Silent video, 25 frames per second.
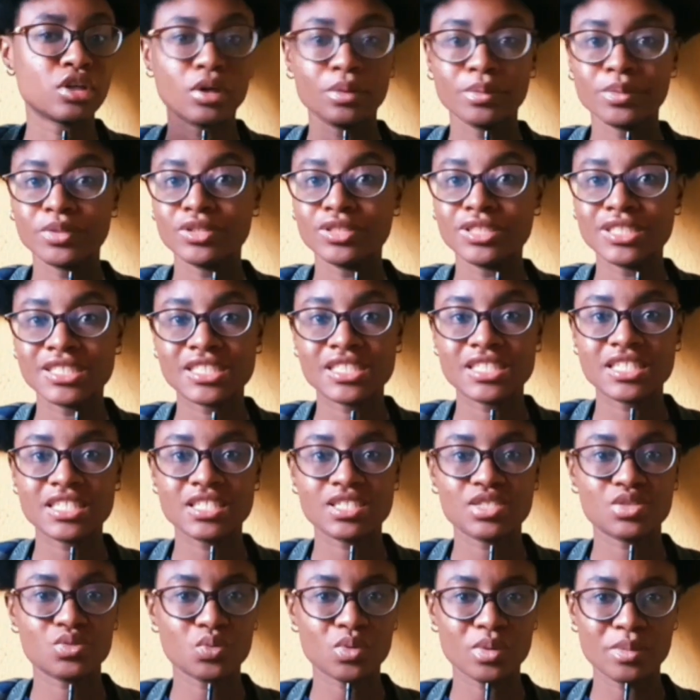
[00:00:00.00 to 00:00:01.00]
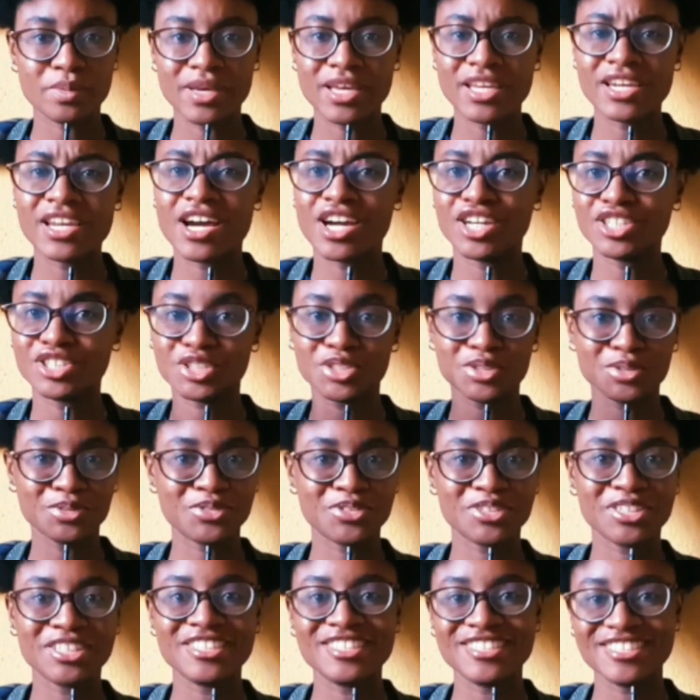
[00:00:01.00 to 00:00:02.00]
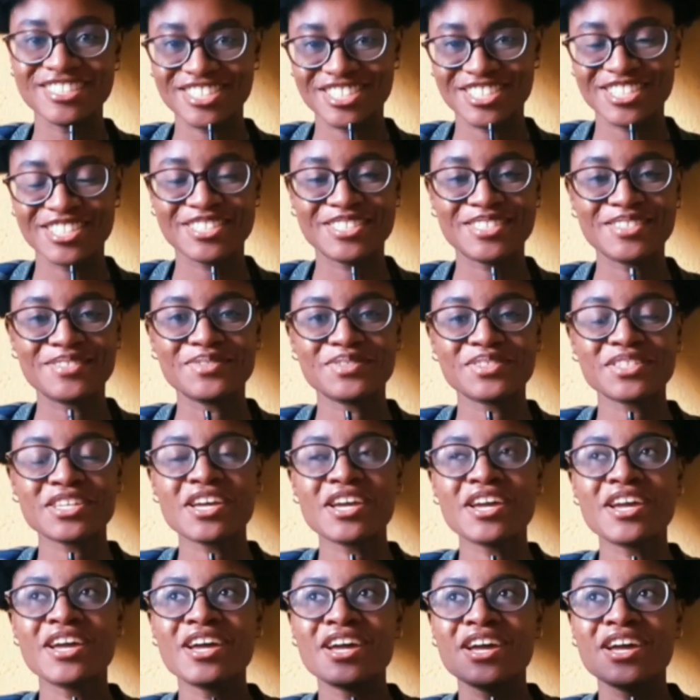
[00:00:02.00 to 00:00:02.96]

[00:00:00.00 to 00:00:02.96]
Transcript: communities, women and children initiatives.